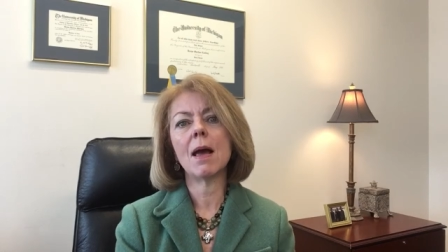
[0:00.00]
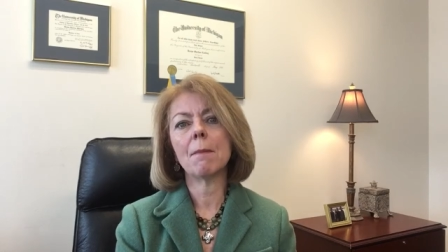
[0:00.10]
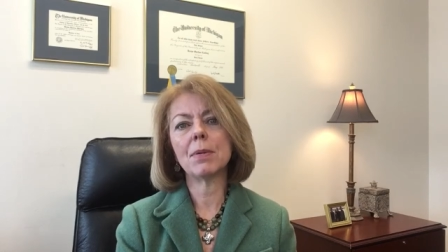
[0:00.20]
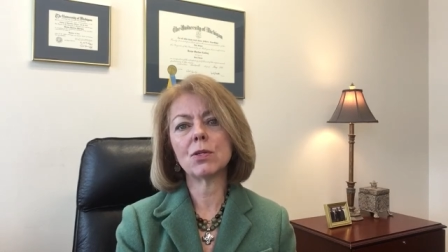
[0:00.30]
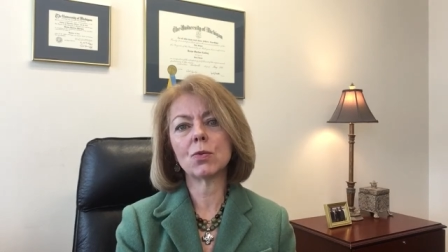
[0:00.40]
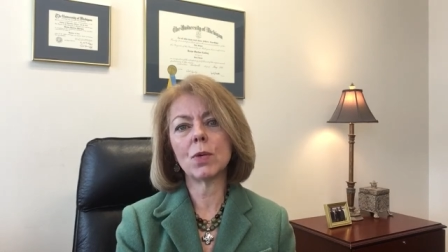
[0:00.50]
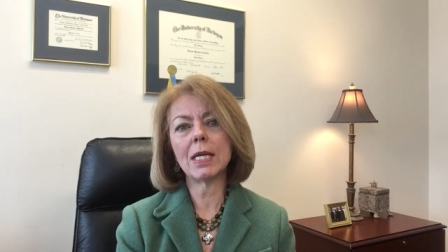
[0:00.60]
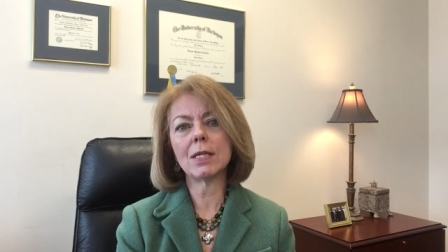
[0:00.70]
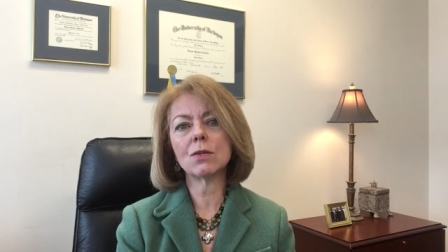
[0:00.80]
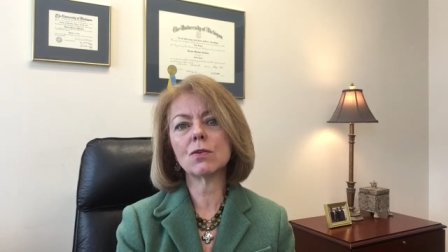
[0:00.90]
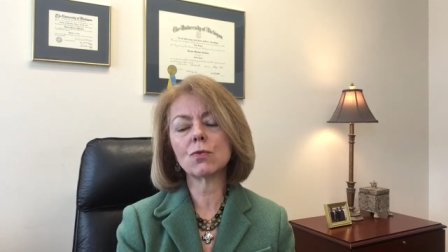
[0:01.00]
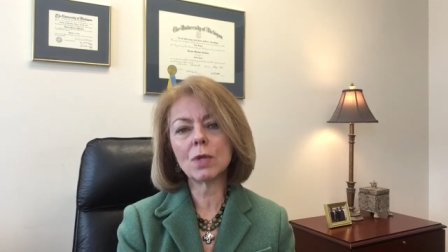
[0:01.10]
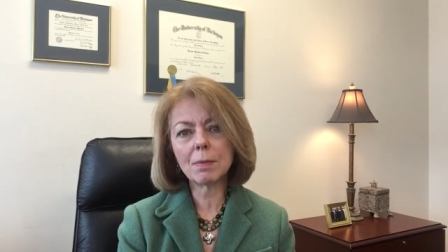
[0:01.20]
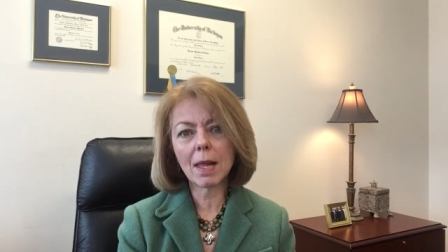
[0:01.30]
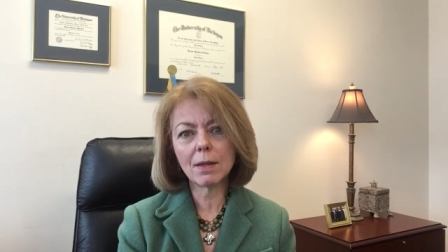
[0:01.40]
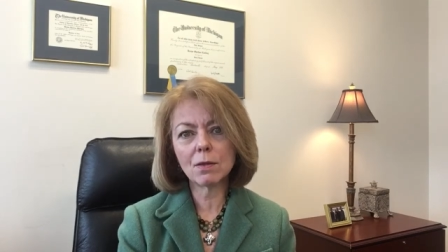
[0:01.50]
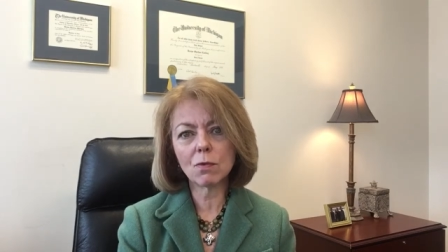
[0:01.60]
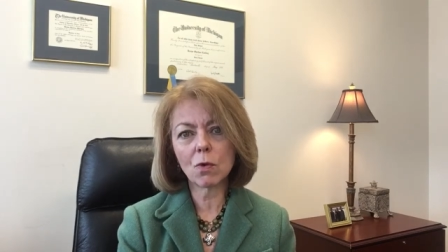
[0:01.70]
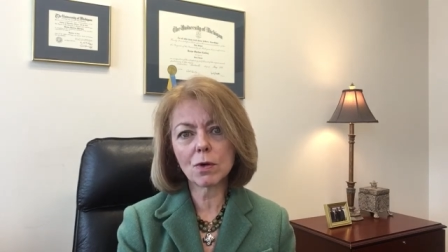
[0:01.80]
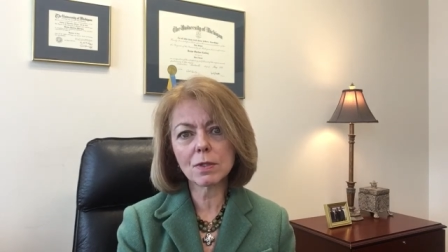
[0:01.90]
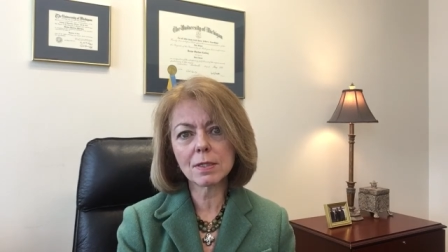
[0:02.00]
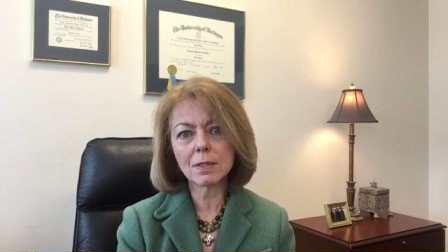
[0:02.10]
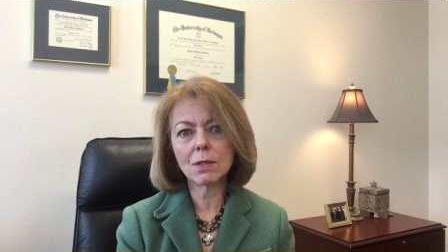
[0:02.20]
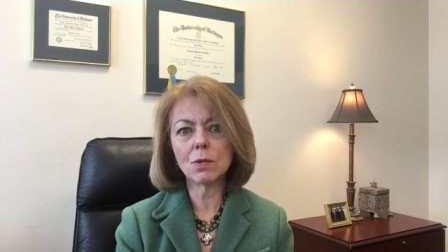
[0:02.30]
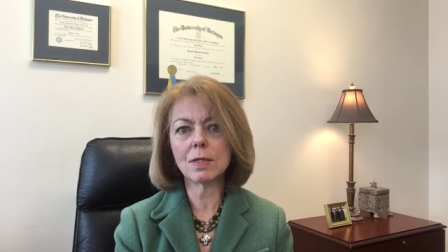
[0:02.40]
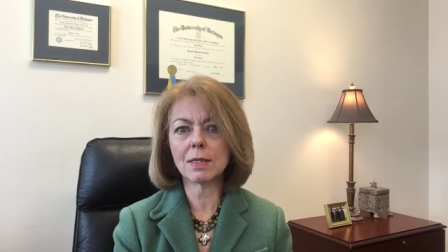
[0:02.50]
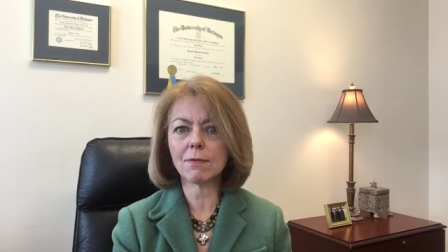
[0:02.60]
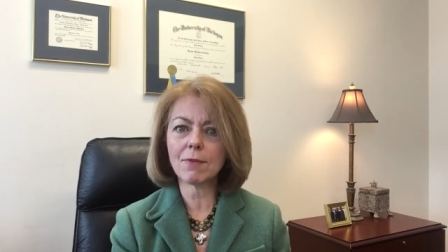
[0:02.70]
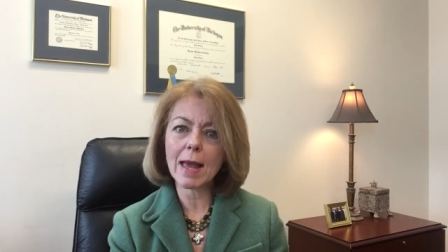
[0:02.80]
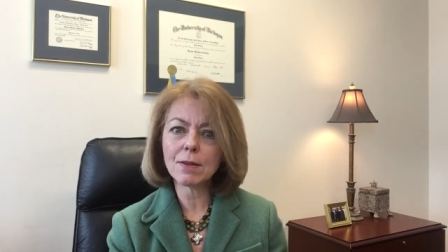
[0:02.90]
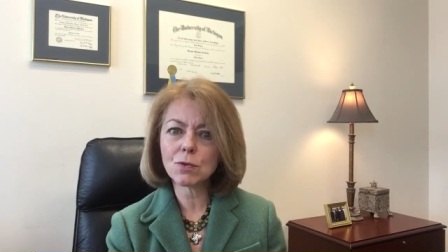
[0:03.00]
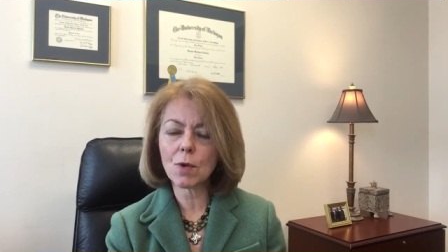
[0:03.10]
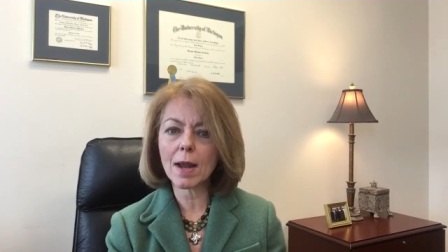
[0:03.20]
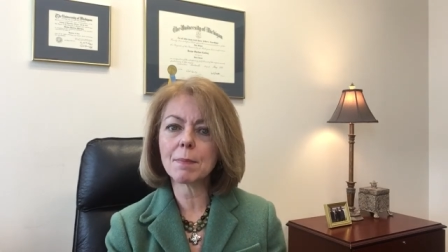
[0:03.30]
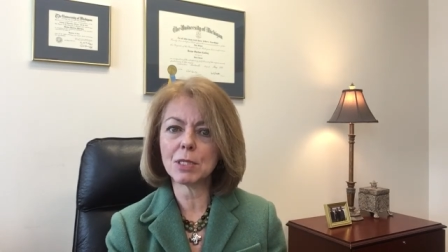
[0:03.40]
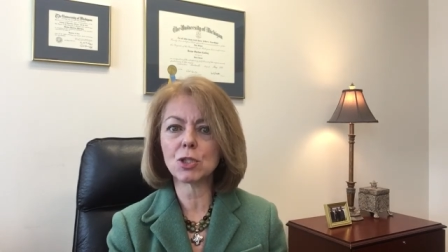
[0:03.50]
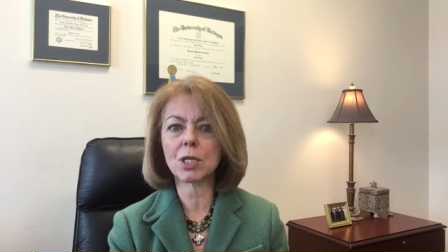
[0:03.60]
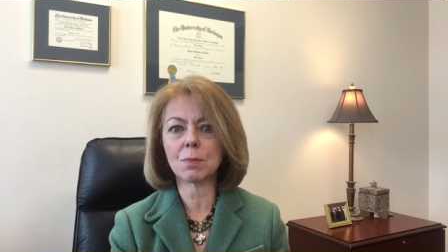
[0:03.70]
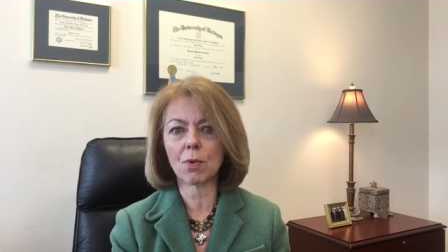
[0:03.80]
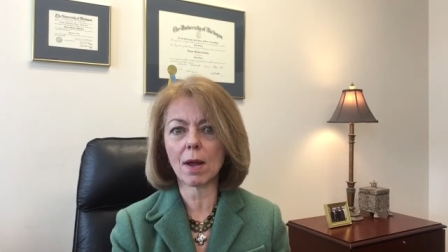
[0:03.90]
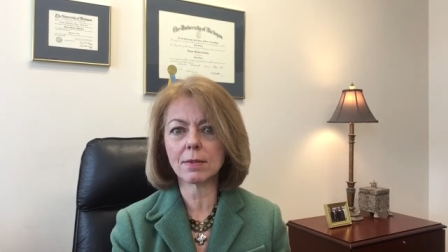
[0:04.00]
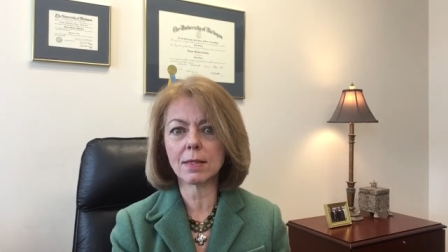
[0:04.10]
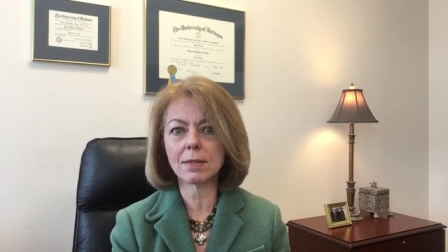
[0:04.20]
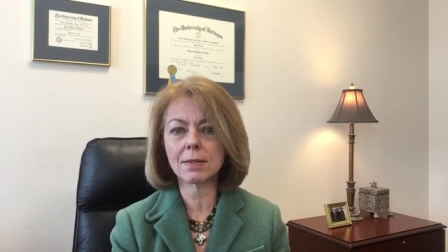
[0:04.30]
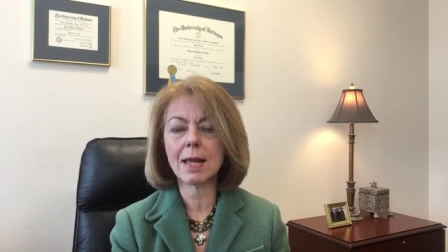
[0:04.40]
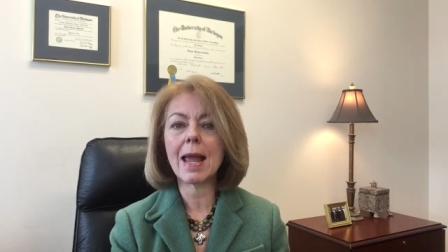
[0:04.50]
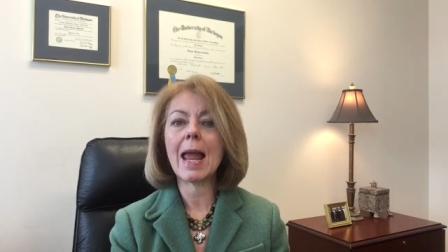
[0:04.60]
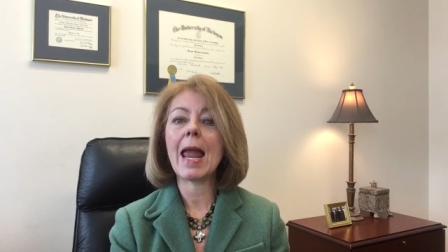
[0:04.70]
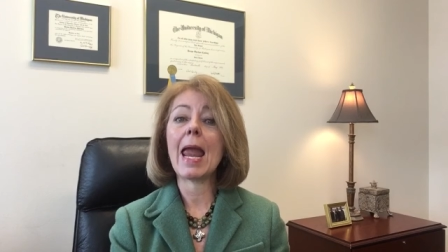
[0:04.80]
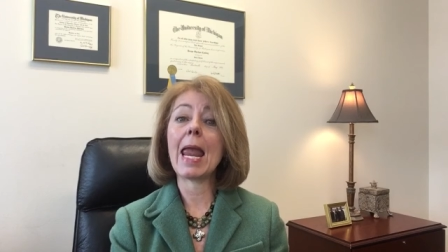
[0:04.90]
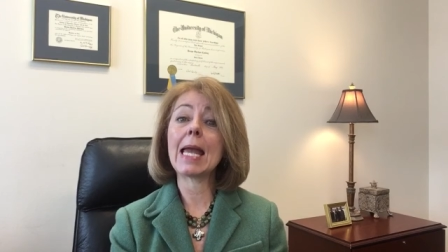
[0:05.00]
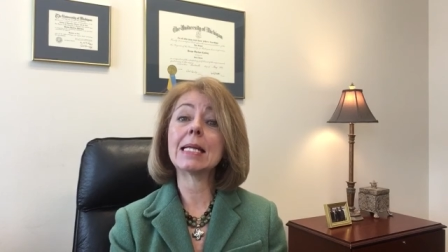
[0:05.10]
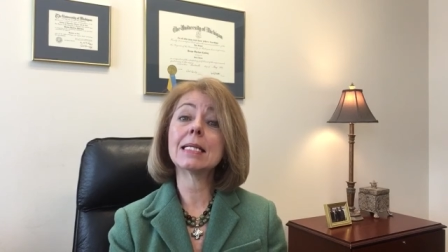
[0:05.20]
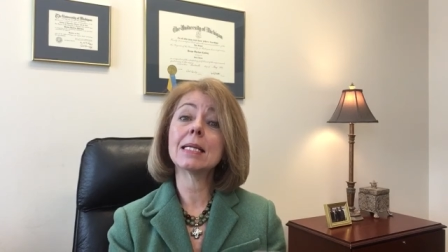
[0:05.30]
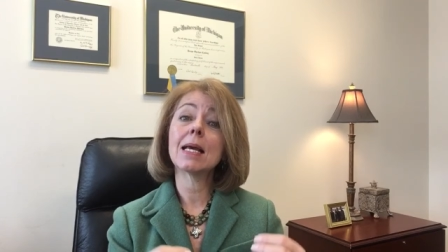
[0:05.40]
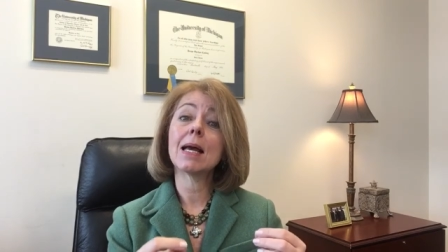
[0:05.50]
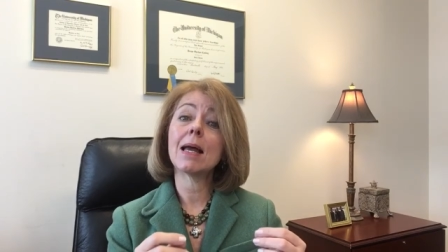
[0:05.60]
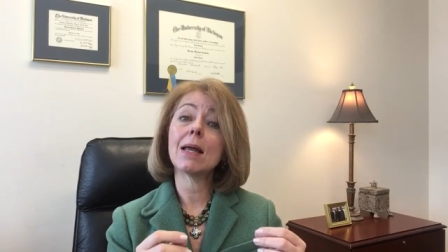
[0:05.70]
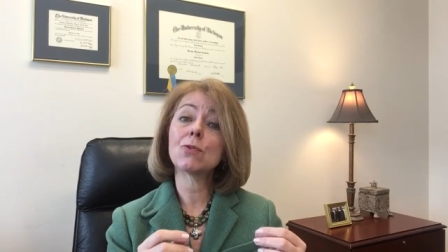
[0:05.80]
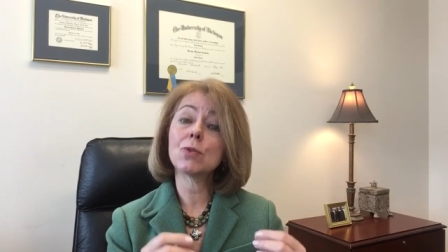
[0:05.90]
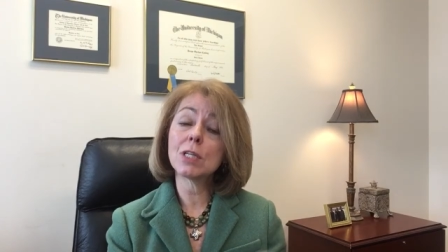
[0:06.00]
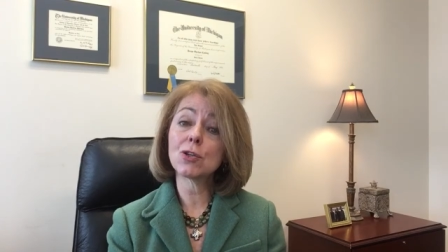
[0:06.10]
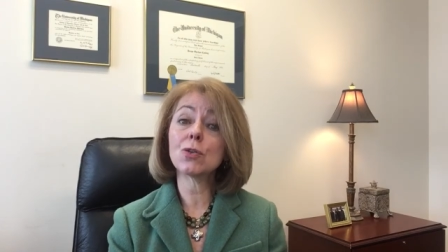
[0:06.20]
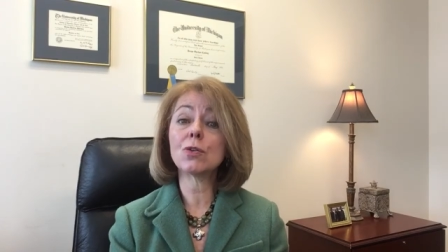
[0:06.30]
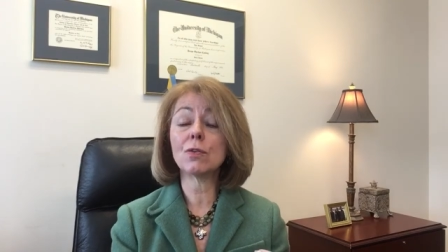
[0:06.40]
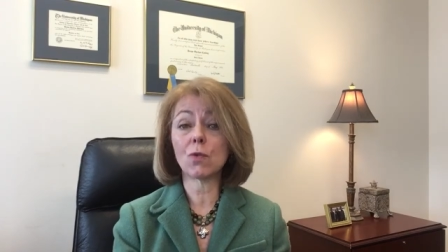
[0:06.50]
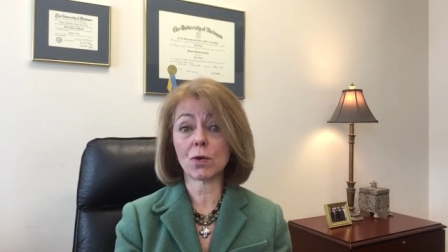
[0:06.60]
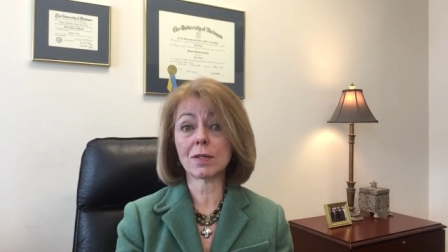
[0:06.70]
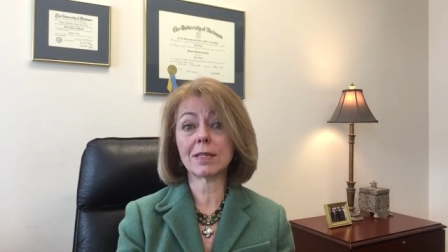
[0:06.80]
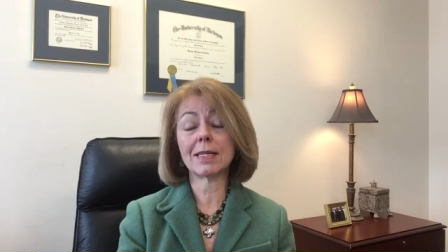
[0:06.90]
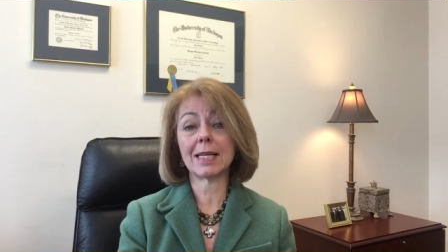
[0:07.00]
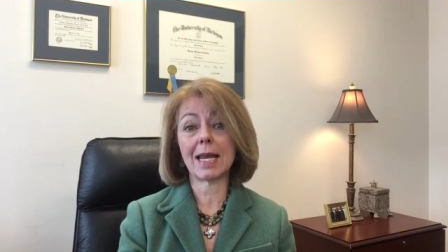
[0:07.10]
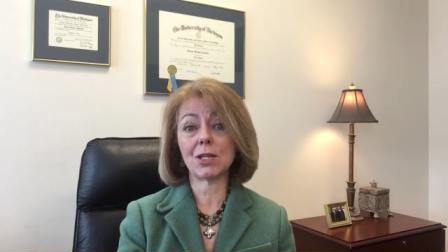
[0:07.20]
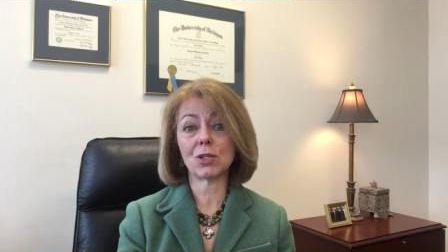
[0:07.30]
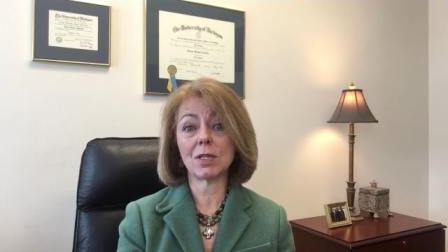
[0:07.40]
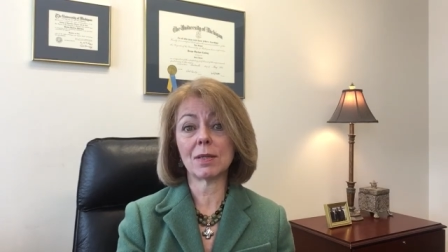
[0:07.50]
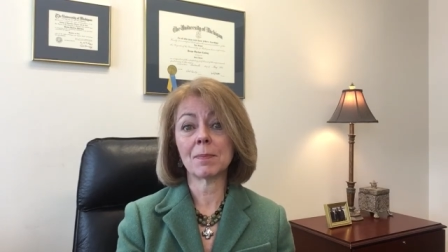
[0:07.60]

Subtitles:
between Streamline Divorce using the fast-track Michigan process and traditional divorce litigation.